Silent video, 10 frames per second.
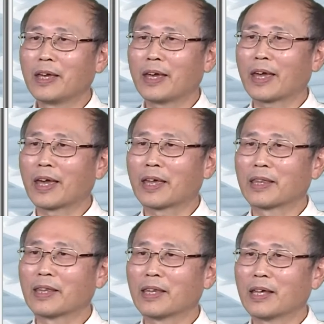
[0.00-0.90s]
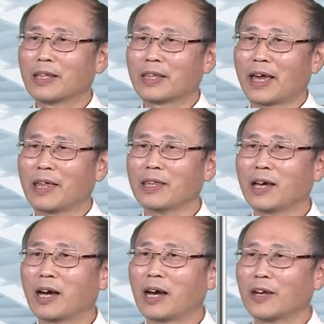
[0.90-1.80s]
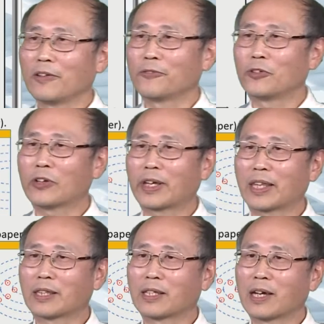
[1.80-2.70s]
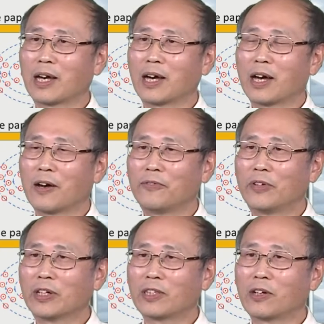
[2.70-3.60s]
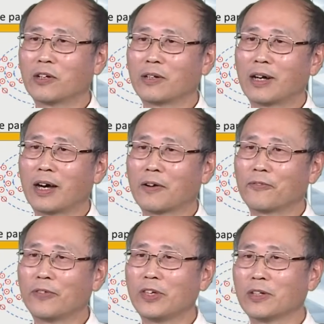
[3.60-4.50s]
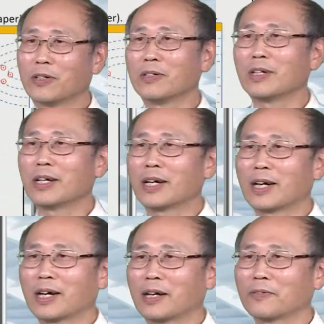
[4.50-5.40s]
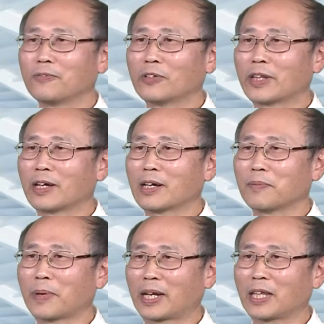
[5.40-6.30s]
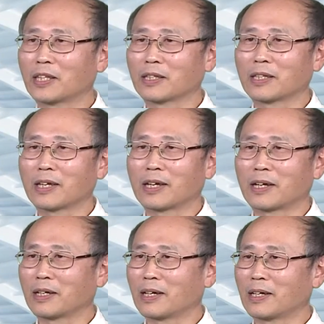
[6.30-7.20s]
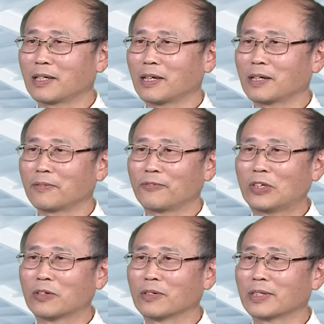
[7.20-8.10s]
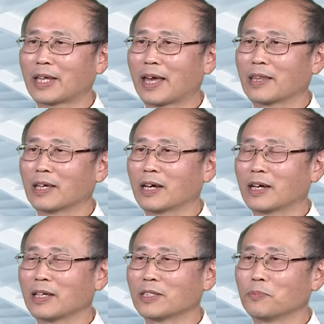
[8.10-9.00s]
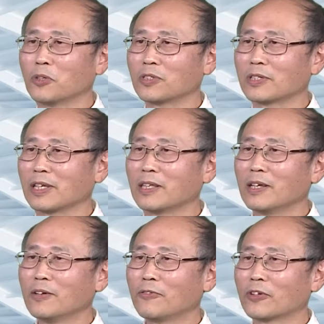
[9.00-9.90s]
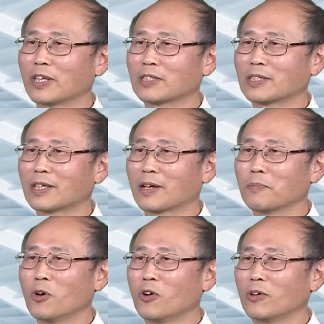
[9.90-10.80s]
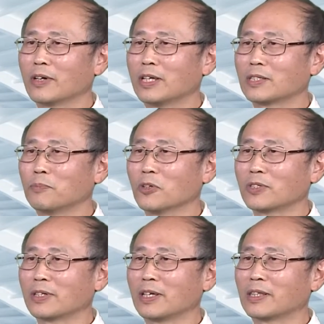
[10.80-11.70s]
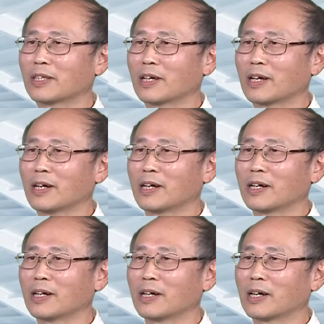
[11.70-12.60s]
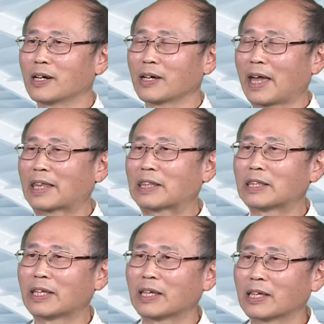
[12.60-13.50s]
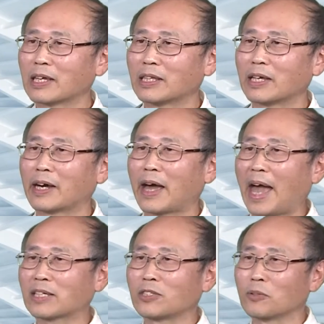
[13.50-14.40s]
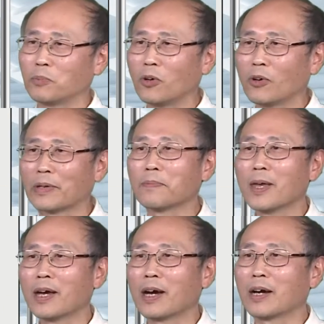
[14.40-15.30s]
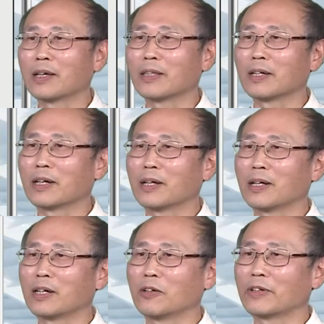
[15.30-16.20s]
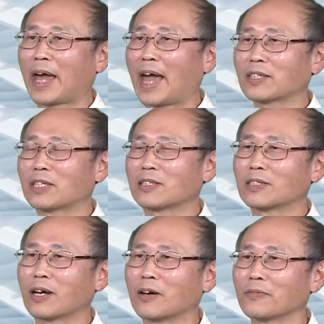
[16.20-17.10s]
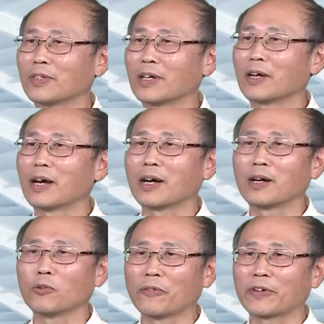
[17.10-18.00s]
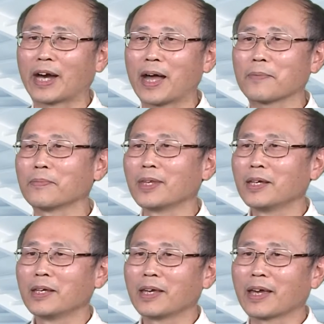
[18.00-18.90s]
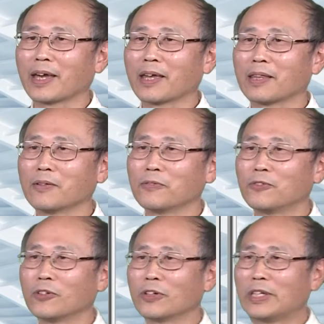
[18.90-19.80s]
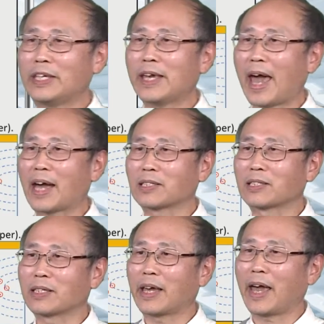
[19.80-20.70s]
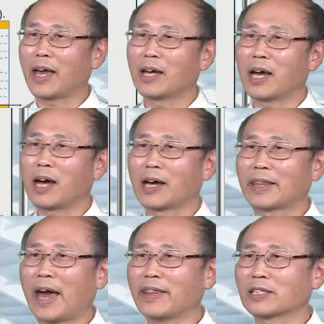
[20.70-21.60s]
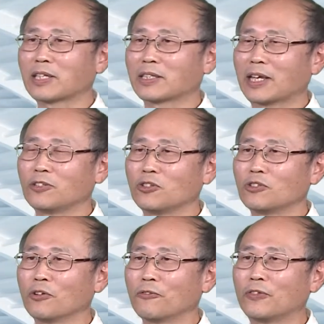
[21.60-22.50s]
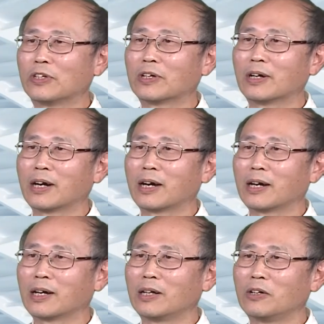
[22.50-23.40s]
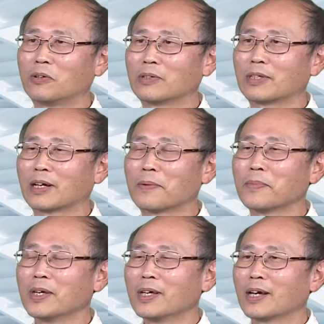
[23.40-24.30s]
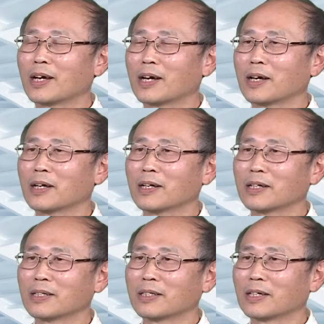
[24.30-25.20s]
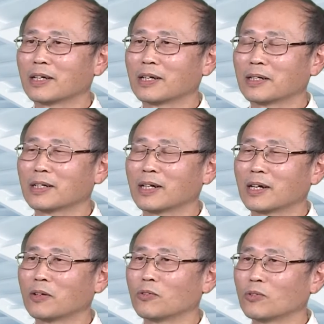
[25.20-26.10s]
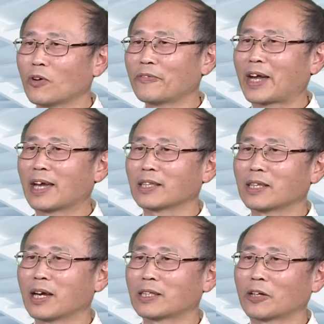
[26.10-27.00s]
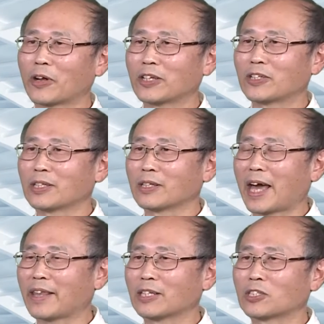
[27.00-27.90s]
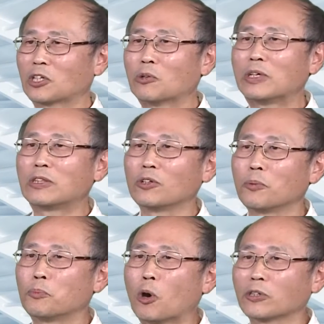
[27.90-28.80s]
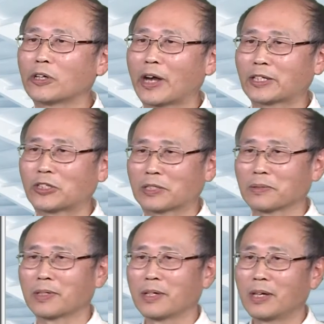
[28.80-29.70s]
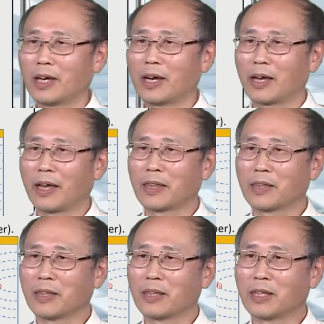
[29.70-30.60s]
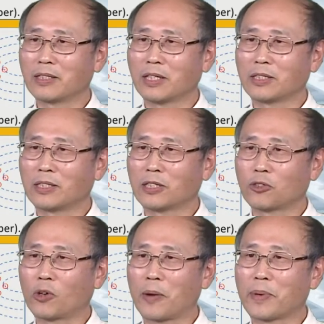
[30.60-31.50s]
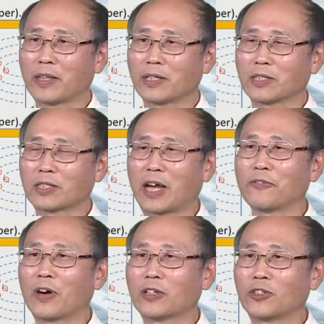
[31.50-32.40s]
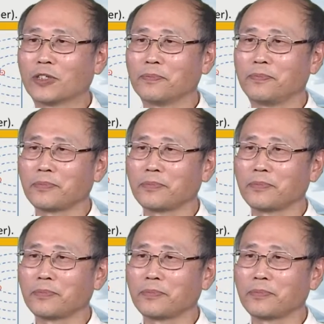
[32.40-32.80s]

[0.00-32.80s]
And then if we look at the vertical field for the magnetic field, then it's mostly for this Mohr, it's mostly the at the axial point, the along the axis of the waveguide. And for EX, that is a tangential field along the waveguide direction, that is going to the Bohr direction. And this is described by this sine function.